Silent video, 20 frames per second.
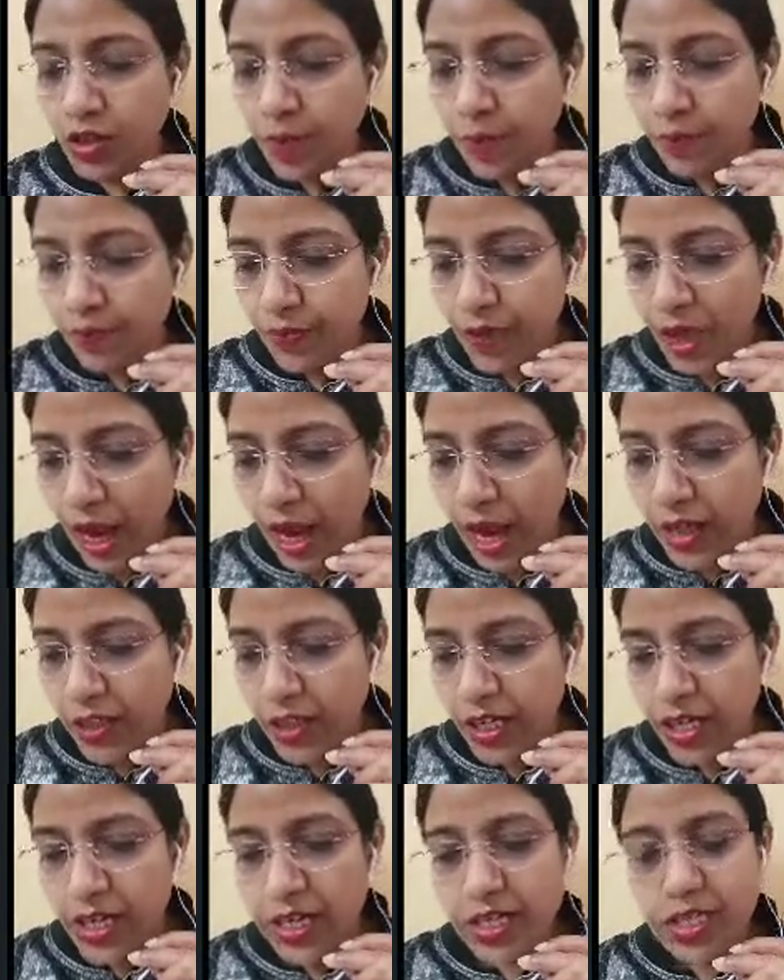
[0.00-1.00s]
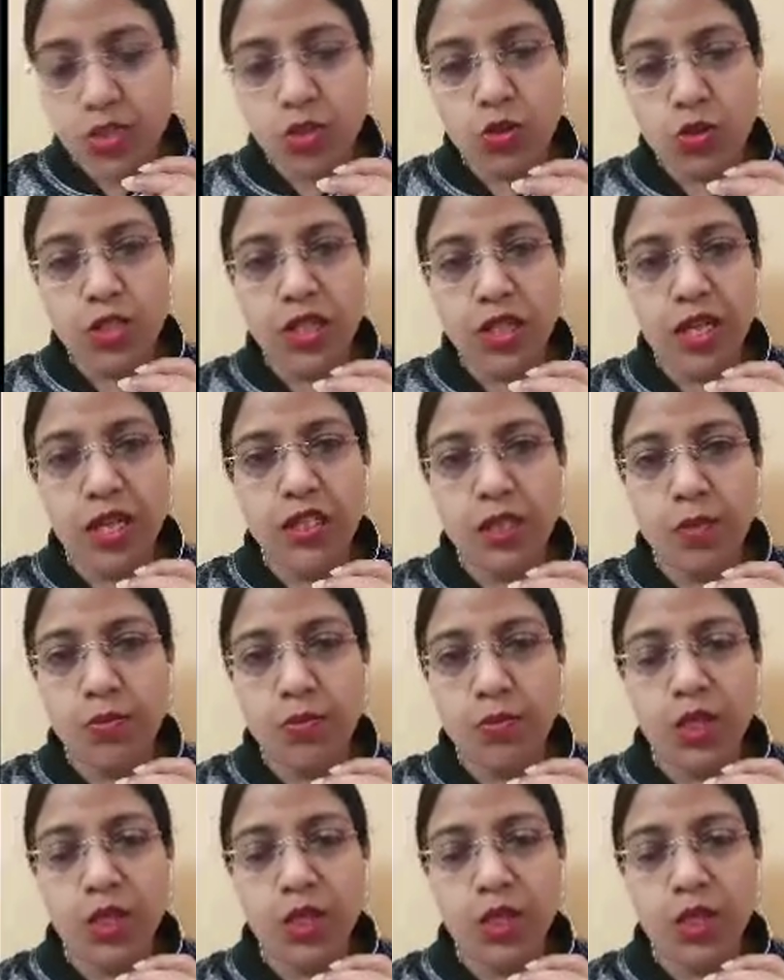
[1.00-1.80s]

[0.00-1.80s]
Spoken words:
And he tells him that,